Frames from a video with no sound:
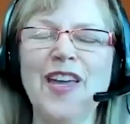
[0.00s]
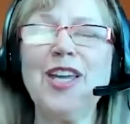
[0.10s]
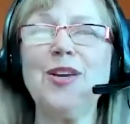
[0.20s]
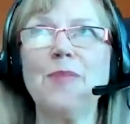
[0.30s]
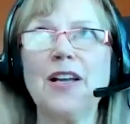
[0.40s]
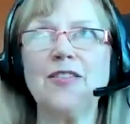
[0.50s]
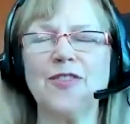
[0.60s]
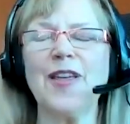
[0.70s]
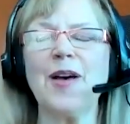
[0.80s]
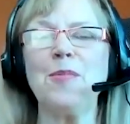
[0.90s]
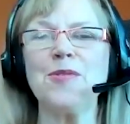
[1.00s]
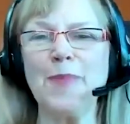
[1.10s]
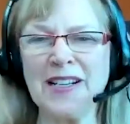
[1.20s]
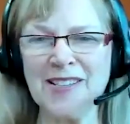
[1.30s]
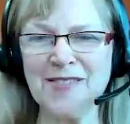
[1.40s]
Thank you, Mike, for that
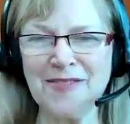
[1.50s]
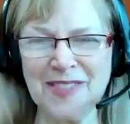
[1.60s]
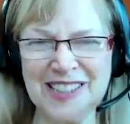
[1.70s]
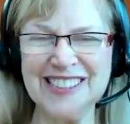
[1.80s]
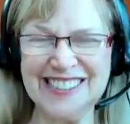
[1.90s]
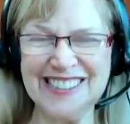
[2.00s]
perspective.